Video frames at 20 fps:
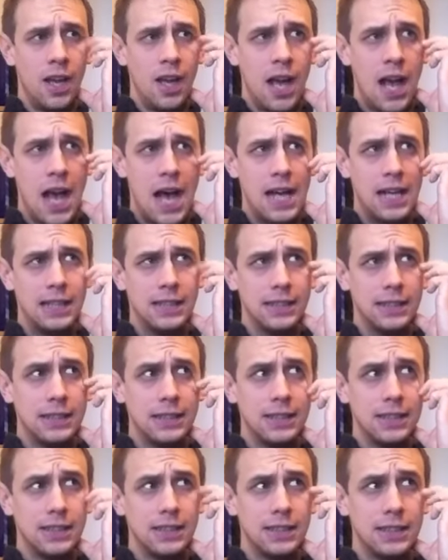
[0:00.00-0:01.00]

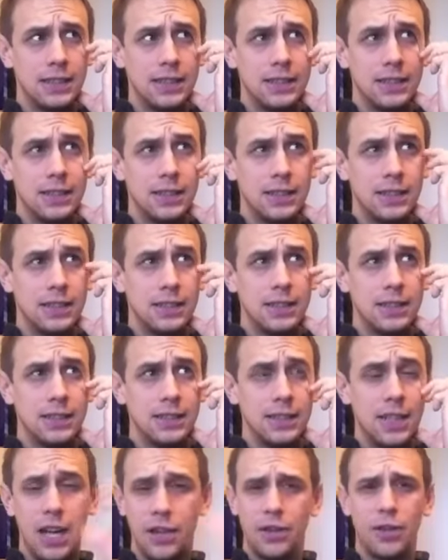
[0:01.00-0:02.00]
And
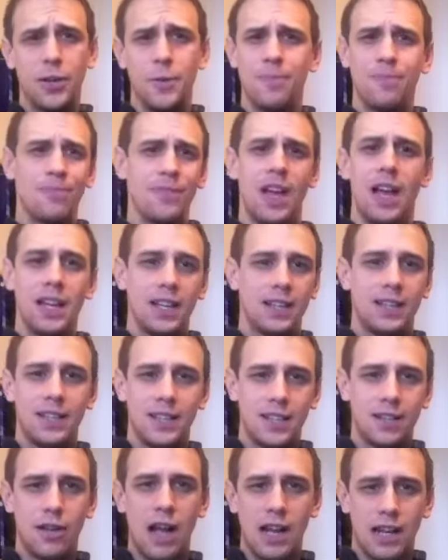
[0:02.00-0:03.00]
I don't know,
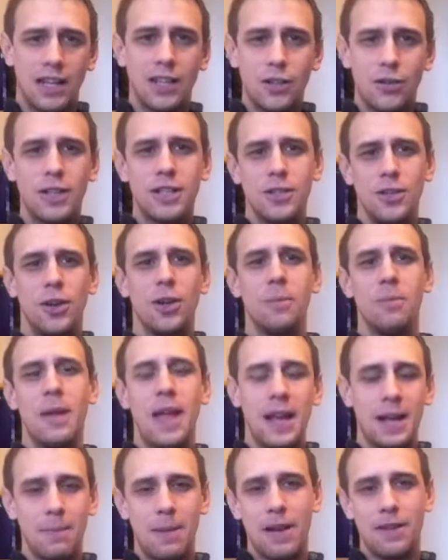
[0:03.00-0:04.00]
can Chris Nolan
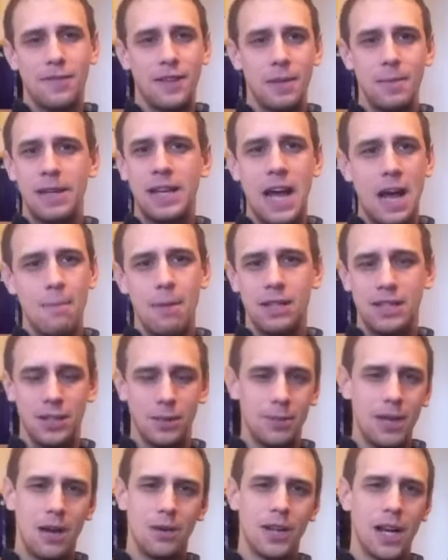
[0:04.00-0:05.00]
make a bad film? He can't mess it
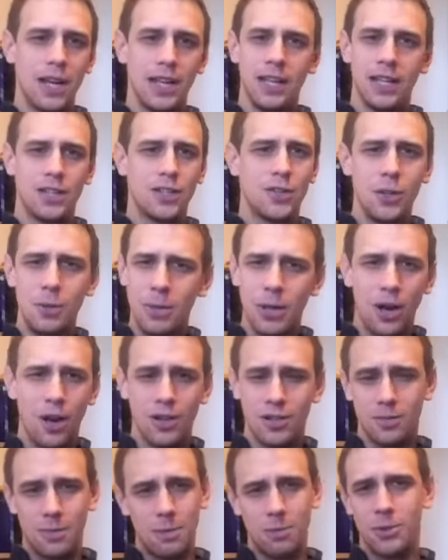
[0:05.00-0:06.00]
up now, can he? It's going to be
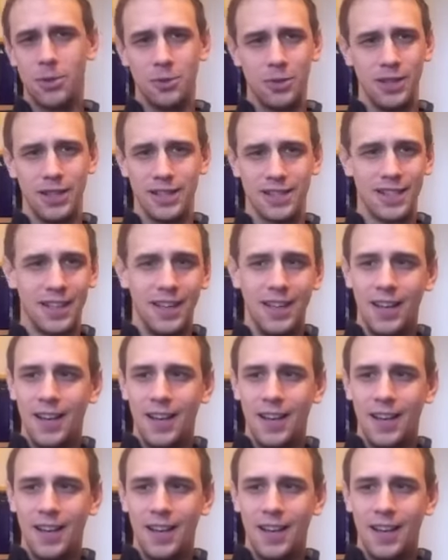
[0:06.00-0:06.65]
awesome, I'm sure it is.